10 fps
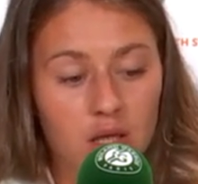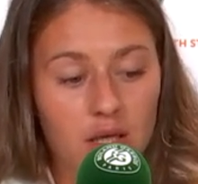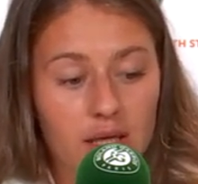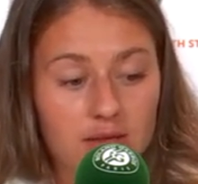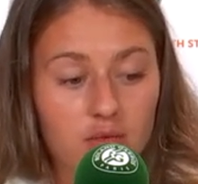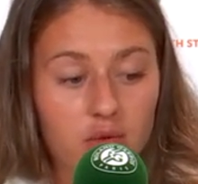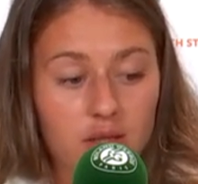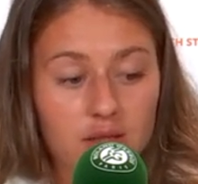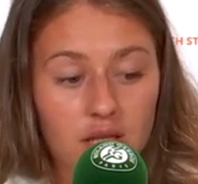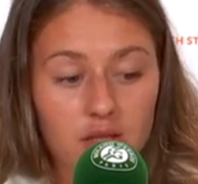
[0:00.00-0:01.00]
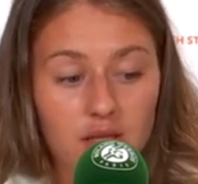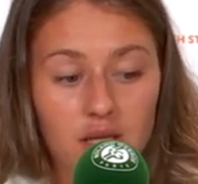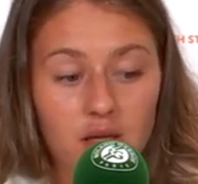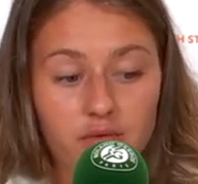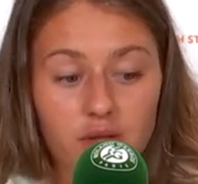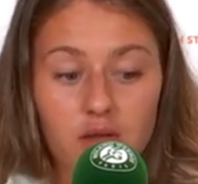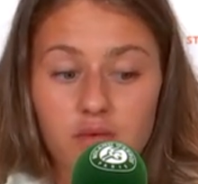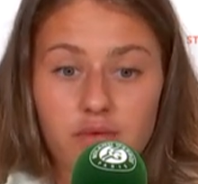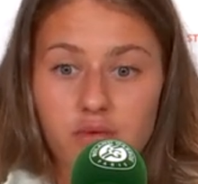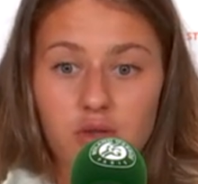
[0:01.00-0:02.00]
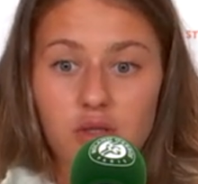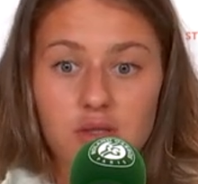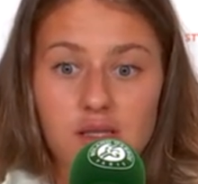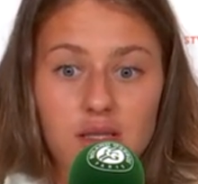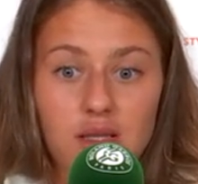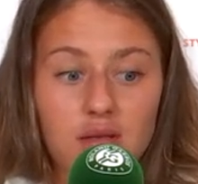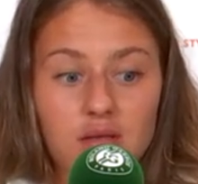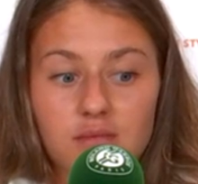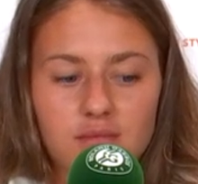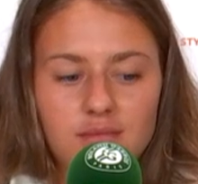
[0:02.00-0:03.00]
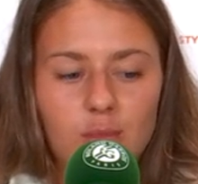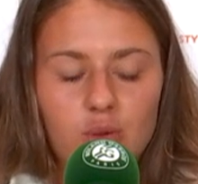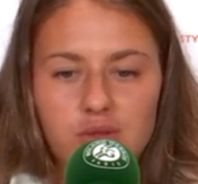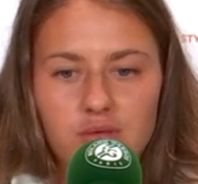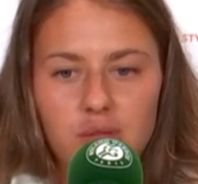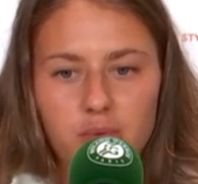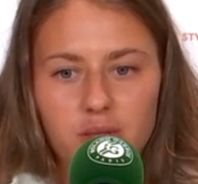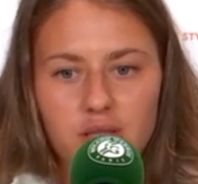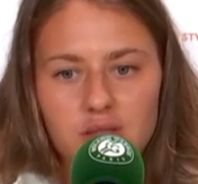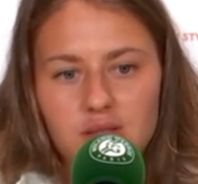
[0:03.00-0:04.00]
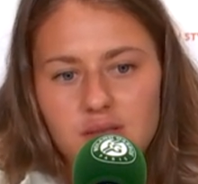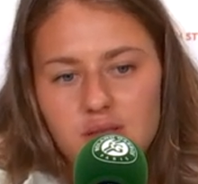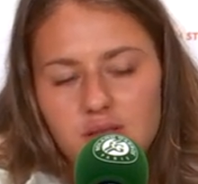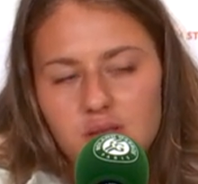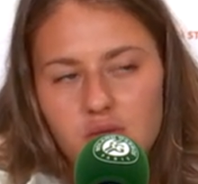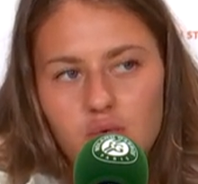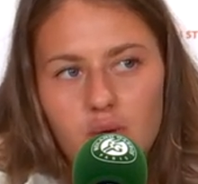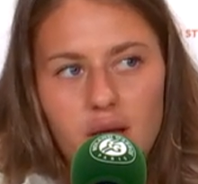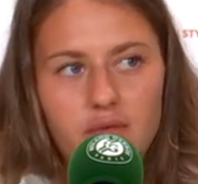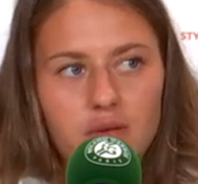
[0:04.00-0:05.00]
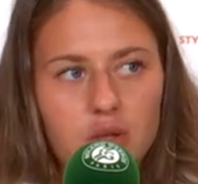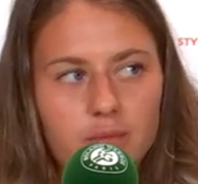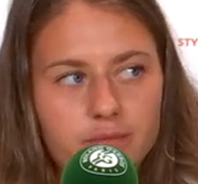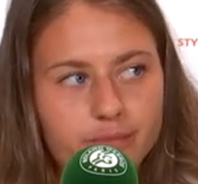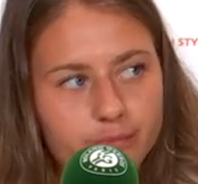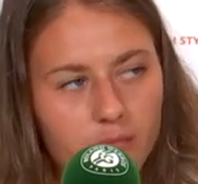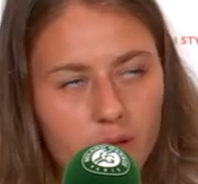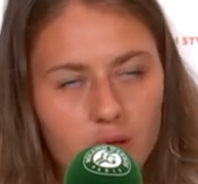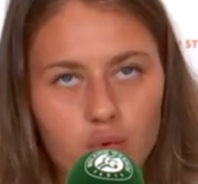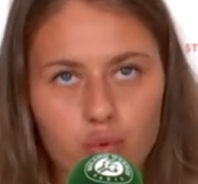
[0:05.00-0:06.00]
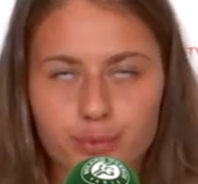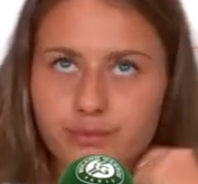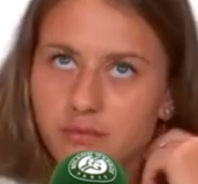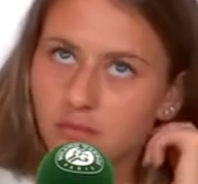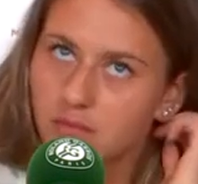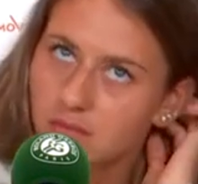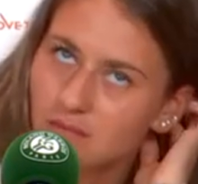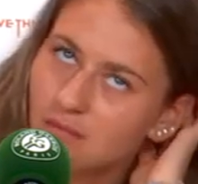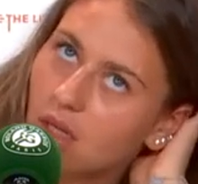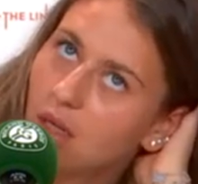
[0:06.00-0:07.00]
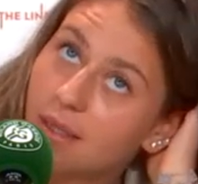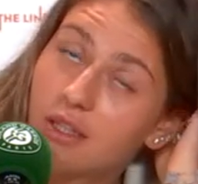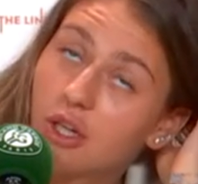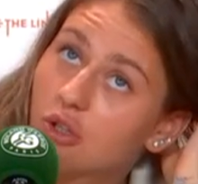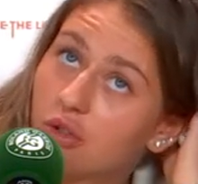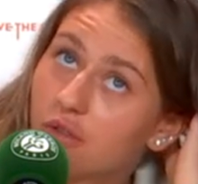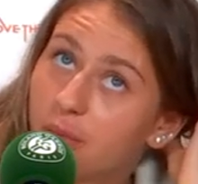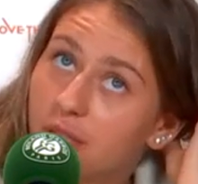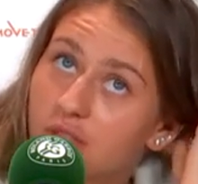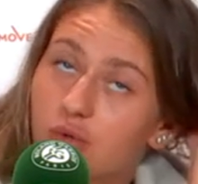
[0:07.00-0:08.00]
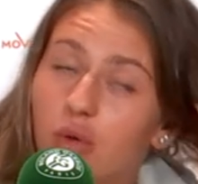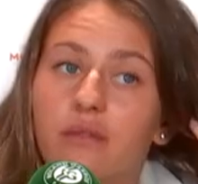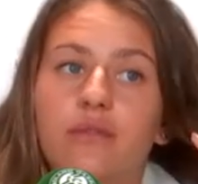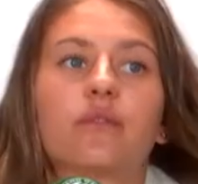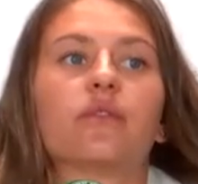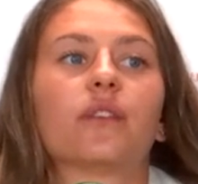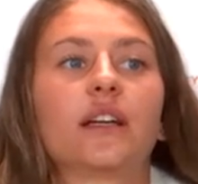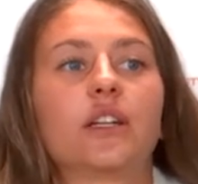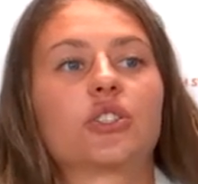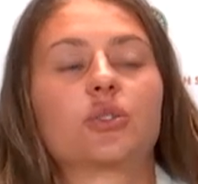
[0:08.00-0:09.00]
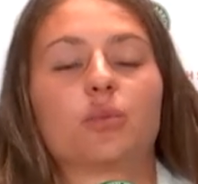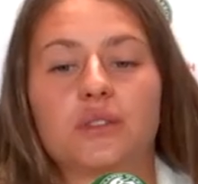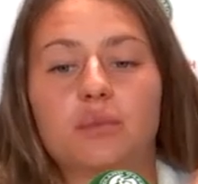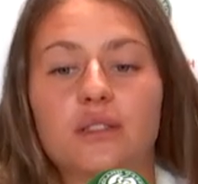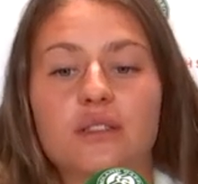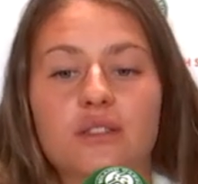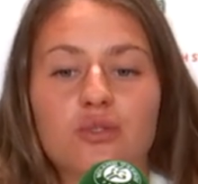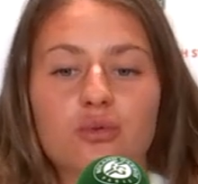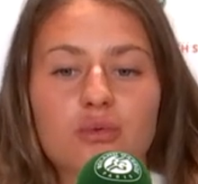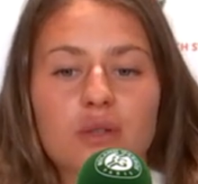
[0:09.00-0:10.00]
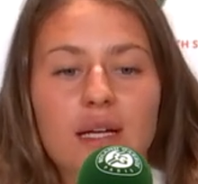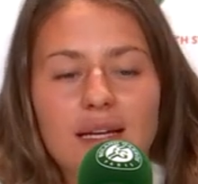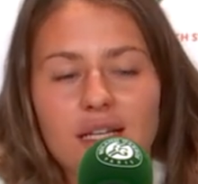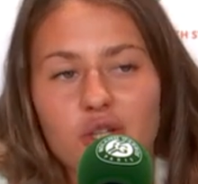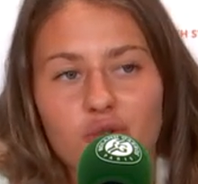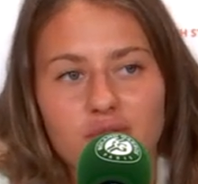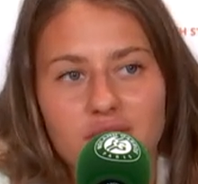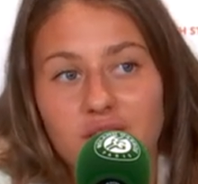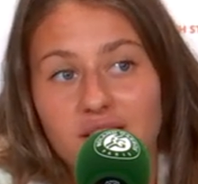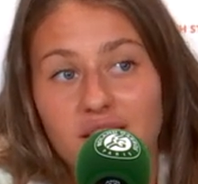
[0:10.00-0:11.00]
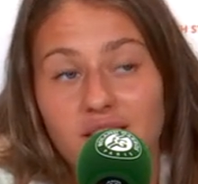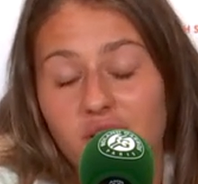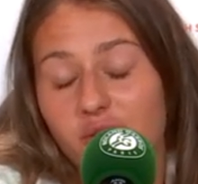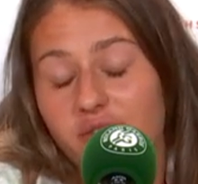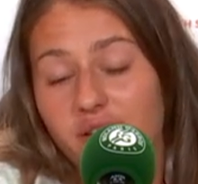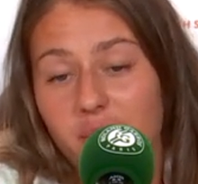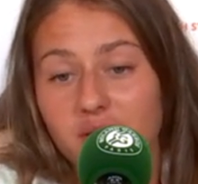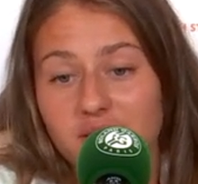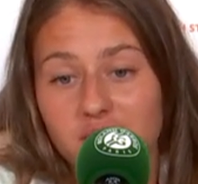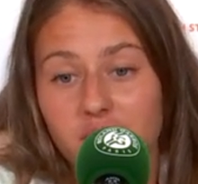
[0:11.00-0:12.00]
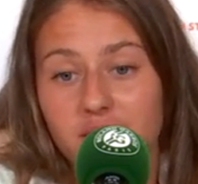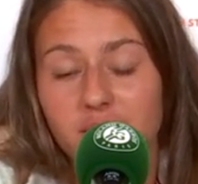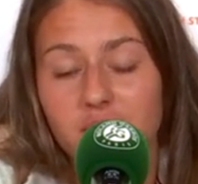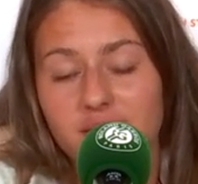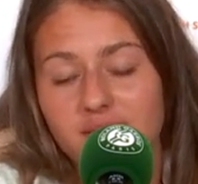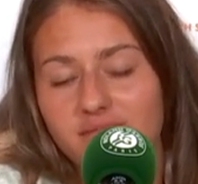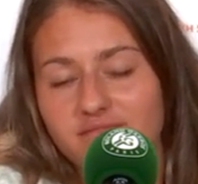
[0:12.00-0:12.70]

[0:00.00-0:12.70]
And what are they afraid of? Honestly, most of the players who have been up, there are a lot of players who have financial possibilities to, you know, even take their families away, but